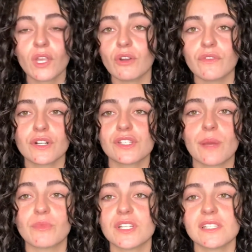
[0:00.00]
for
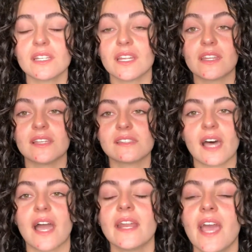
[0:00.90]
some reason, this
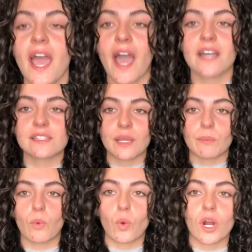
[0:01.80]
side has like
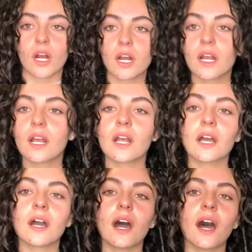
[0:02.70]
more
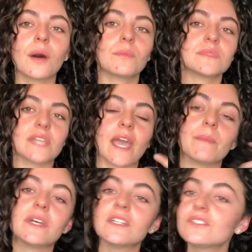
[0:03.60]

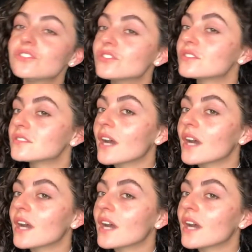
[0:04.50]
damage.